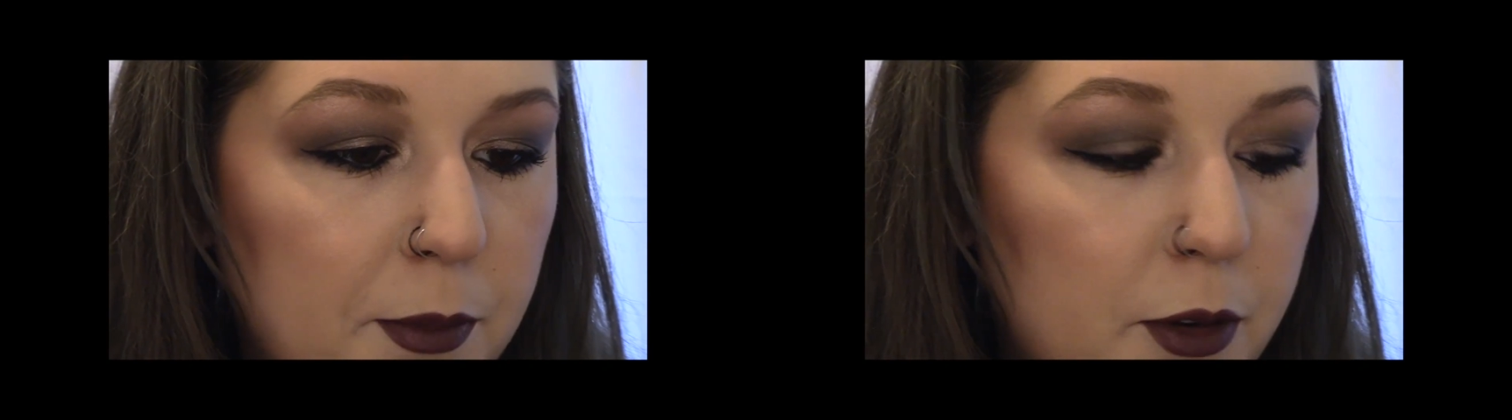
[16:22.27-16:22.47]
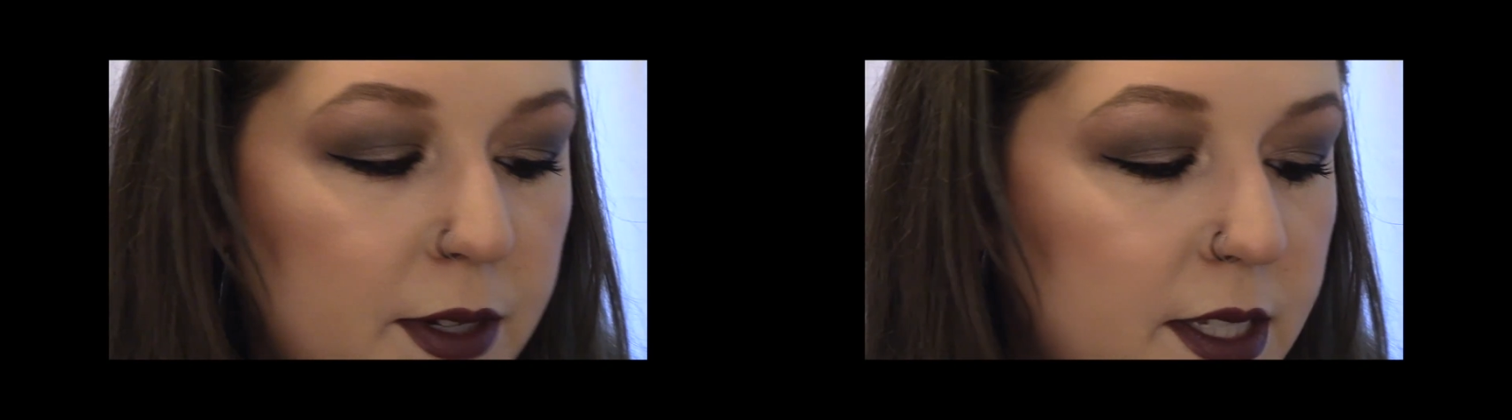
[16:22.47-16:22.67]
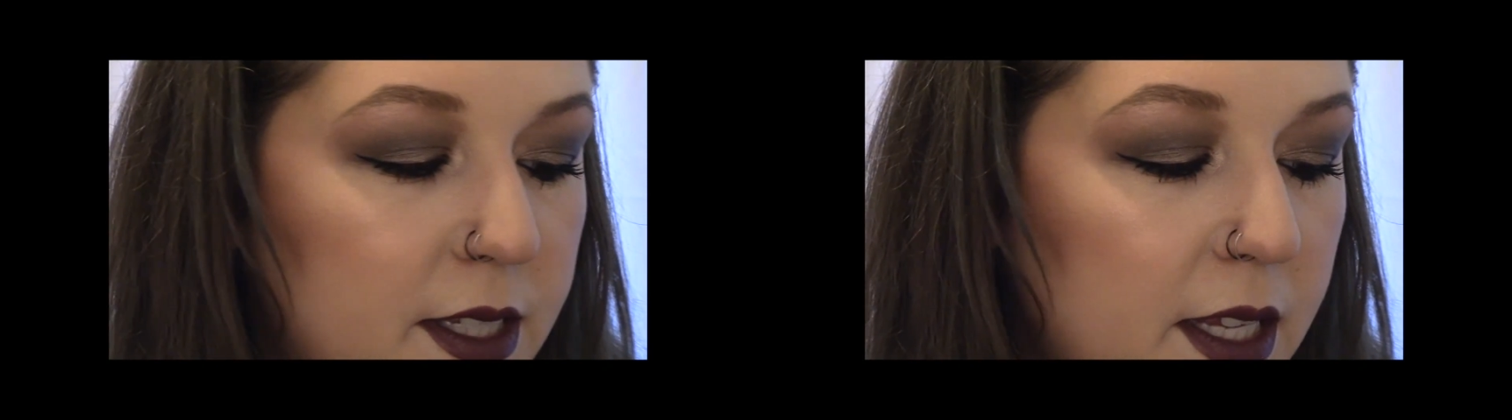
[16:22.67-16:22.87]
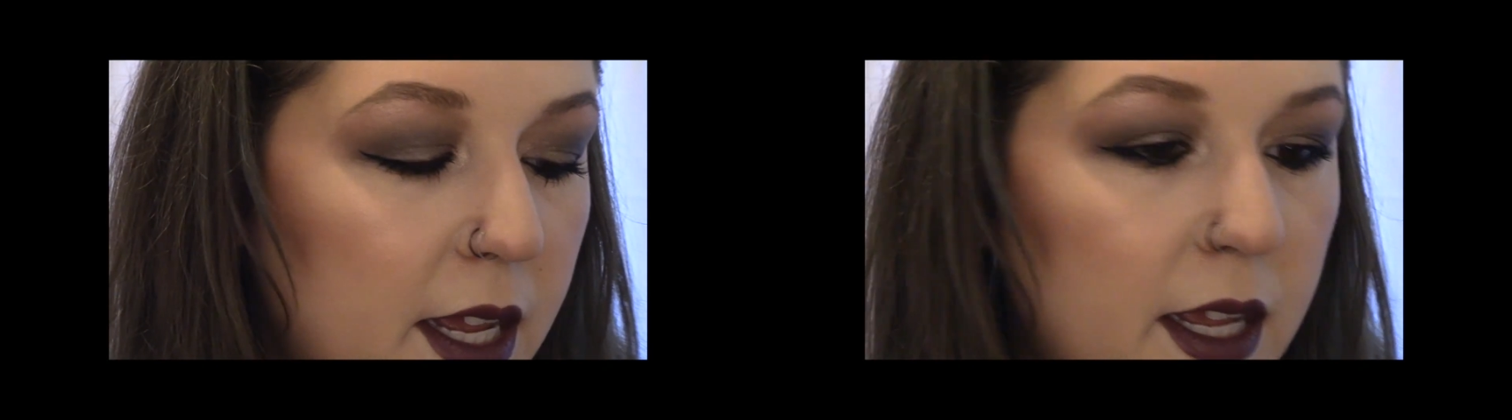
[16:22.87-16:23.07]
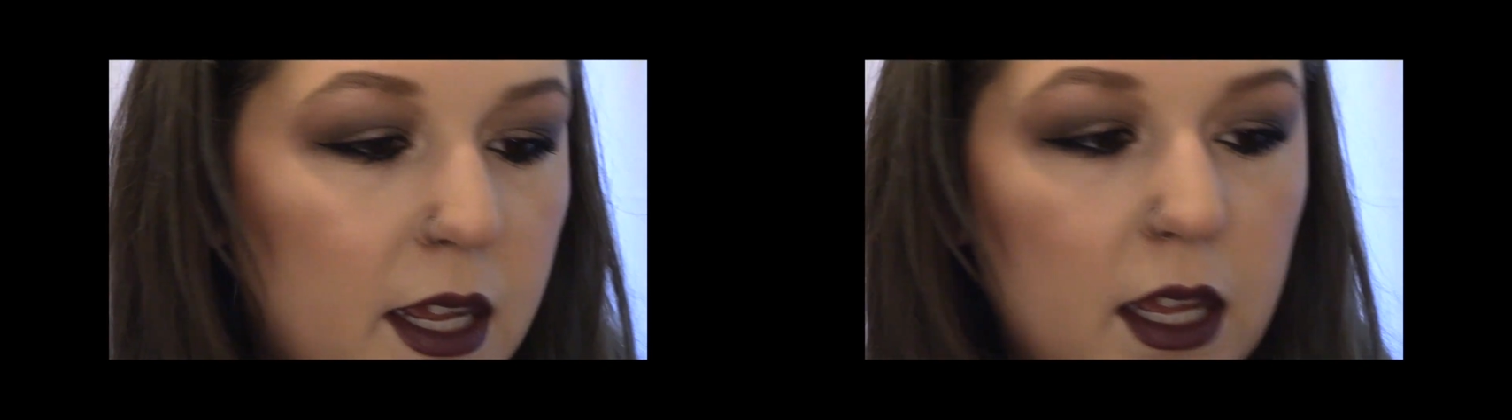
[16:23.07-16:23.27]
going to
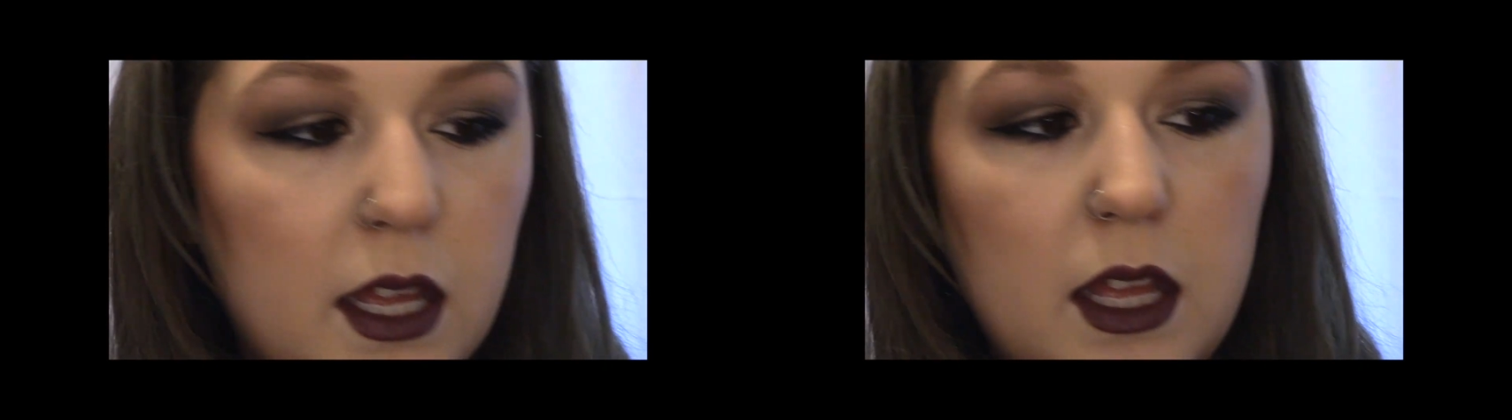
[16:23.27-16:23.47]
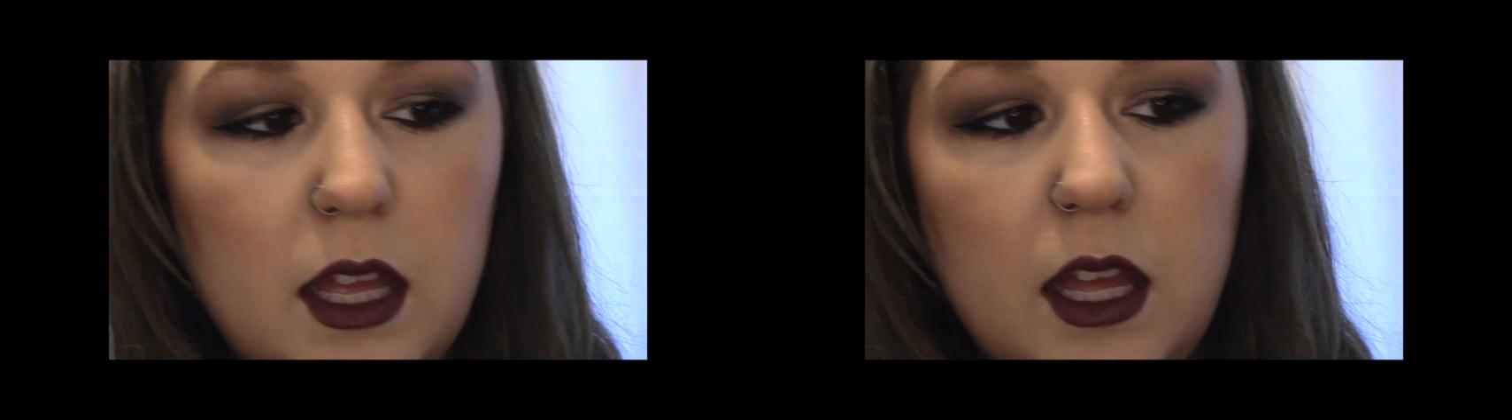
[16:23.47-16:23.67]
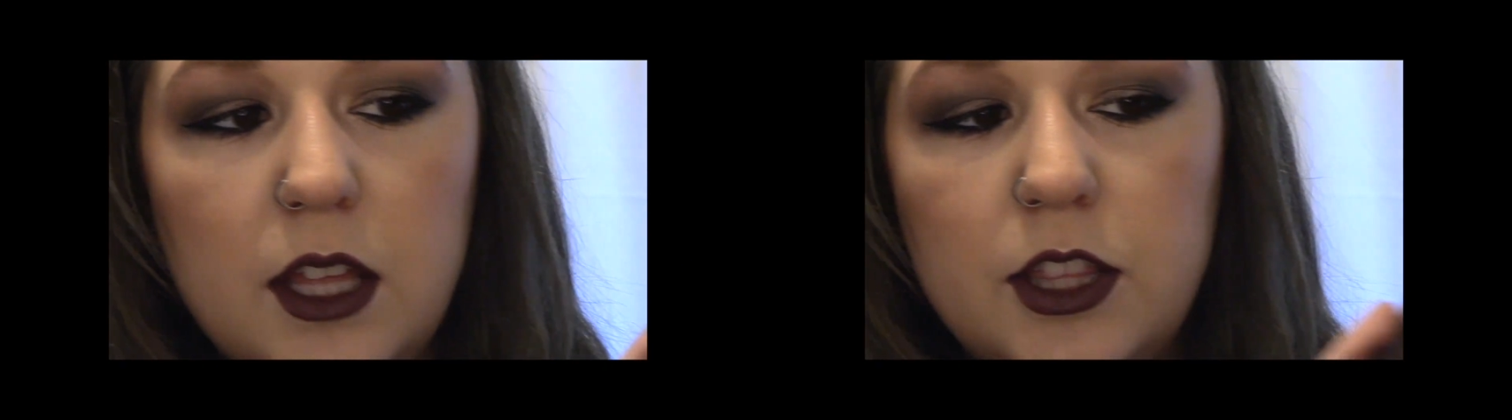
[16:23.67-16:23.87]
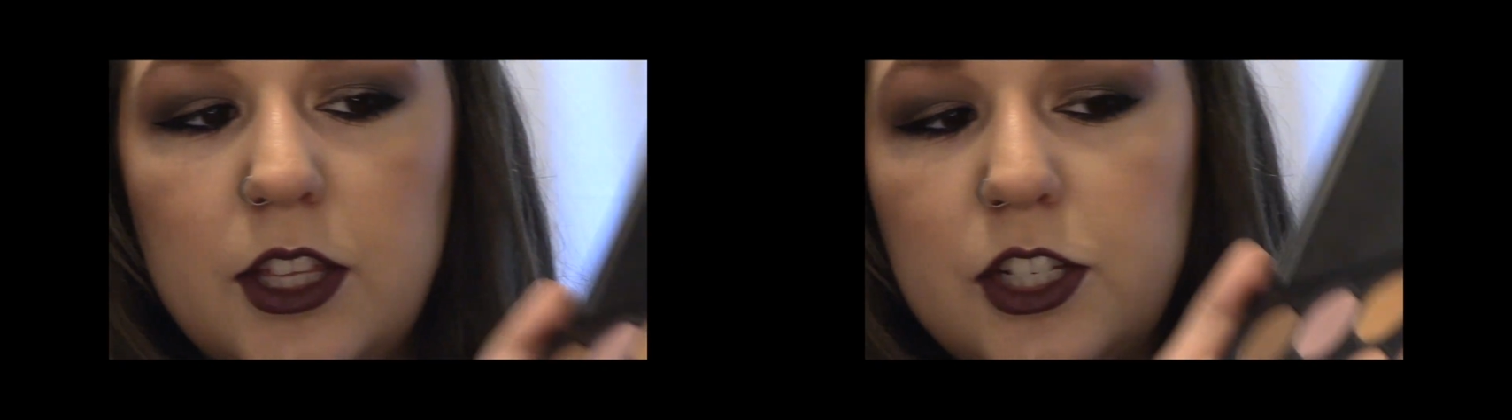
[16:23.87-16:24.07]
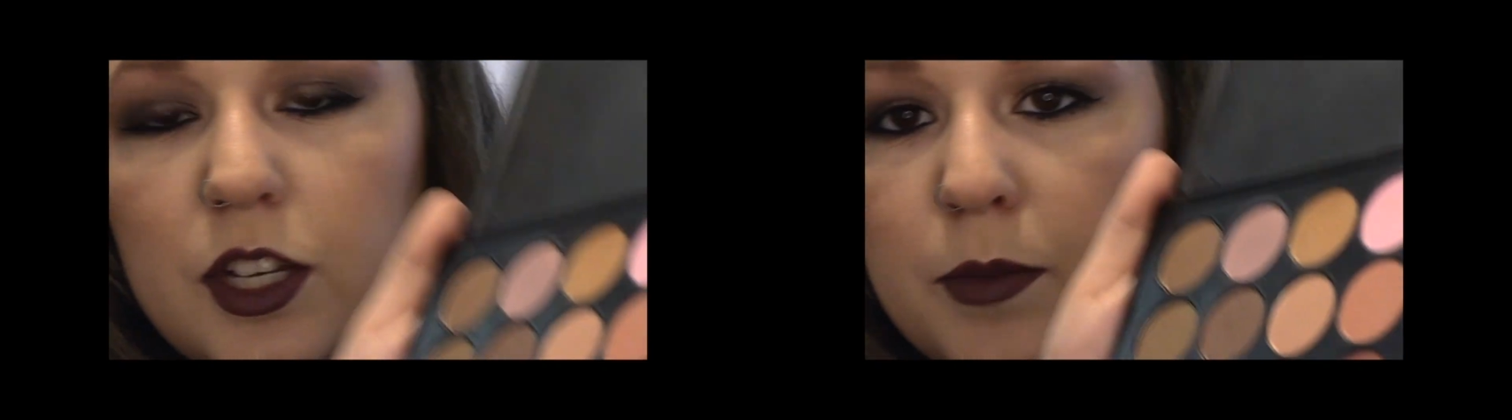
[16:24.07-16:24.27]
take the
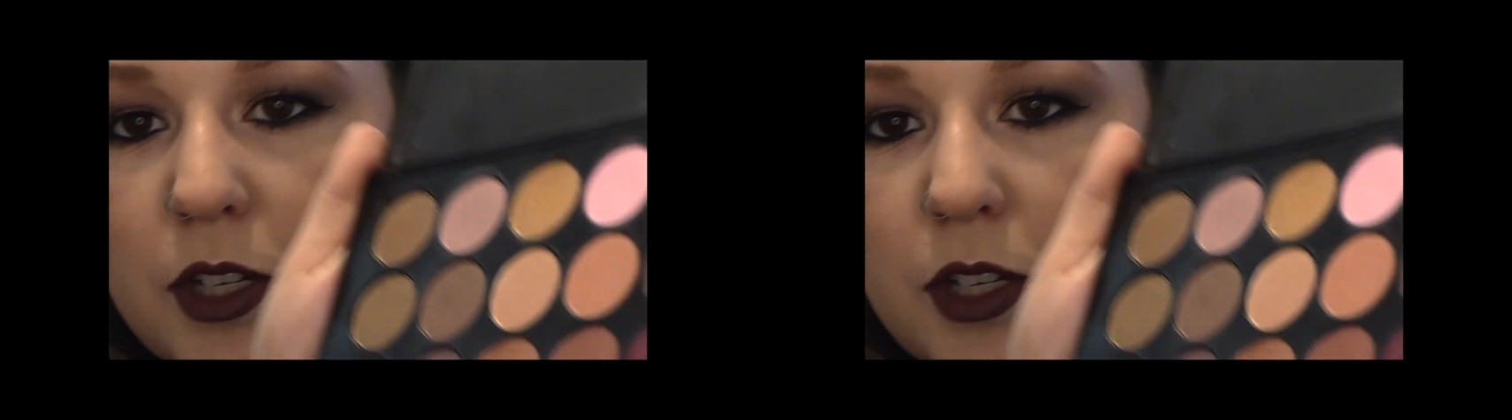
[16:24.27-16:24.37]
shimmer